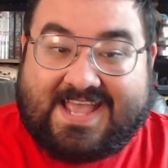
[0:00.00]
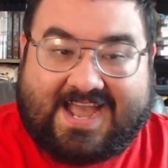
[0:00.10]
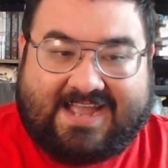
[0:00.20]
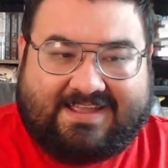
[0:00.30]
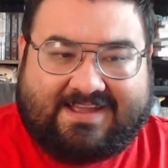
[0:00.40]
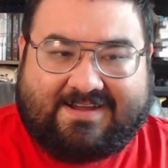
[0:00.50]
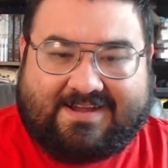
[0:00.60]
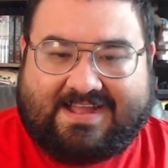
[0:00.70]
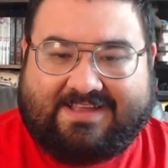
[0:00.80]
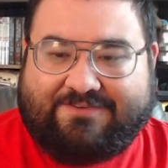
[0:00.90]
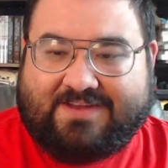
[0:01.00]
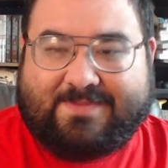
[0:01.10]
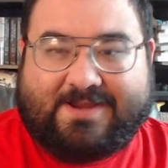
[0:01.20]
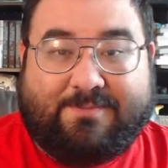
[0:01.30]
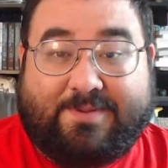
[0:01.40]
I feel like my
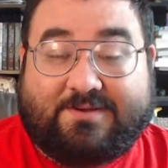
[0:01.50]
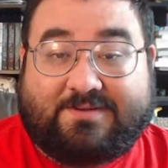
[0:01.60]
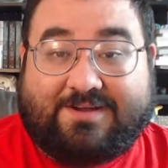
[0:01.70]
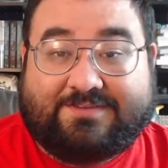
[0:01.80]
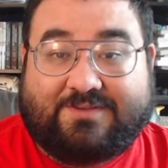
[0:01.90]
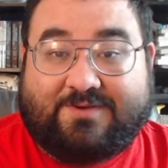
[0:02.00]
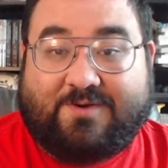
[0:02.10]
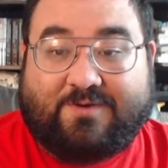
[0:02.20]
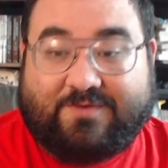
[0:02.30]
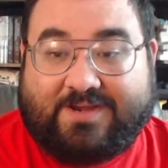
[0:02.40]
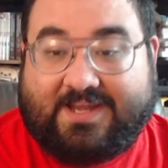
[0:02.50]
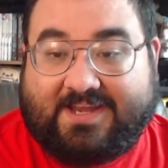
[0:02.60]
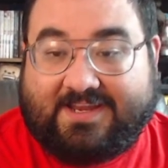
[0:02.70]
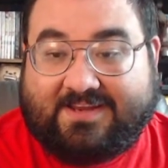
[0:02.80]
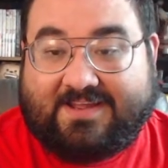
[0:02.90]
computer is also
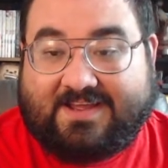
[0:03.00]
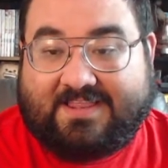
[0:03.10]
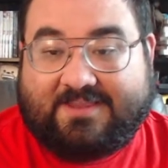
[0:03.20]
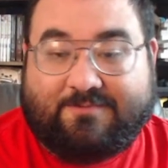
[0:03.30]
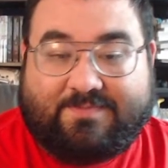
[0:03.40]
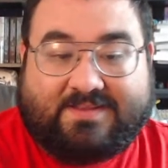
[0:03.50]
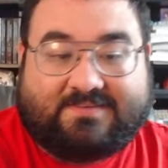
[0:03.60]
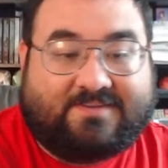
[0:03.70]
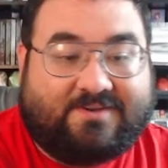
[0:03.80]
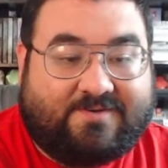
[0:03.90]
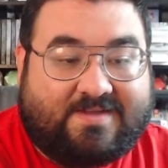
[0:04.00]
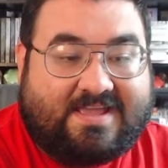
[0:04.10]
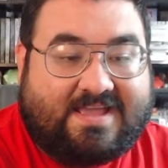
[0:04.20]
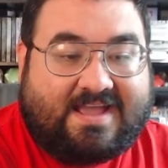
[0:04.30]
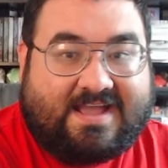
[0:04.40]
overheating a little bit, so
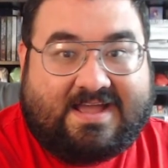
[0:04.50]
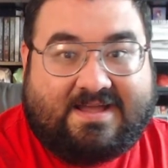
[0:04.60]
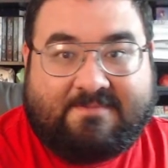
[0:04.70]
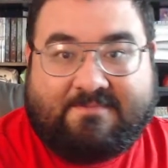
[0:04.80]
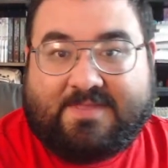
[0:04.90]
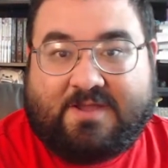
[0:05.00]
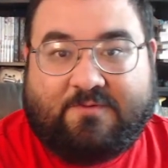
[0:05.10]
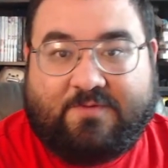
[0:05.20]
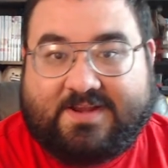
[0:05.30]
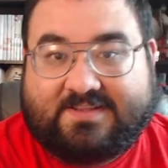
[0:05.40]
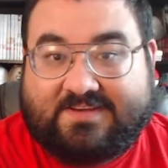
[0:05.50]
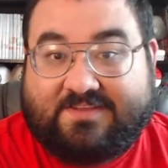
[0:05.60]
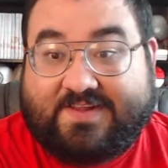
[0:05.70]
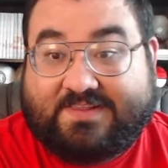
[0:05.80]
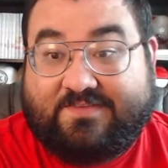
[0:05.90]
hopefully it doesn't
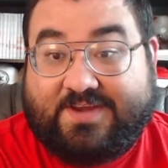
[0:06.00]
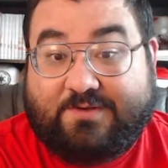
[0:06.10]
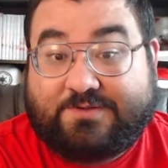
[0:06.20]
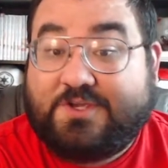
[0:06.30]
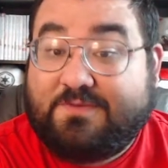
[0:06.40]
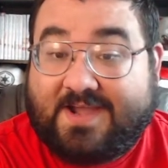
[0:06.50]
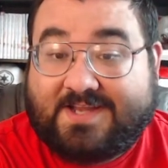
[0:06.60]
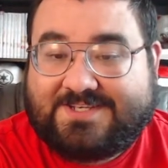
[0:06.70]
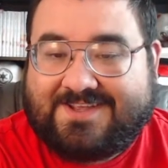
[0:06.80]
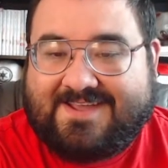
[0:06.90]
affect the video too much.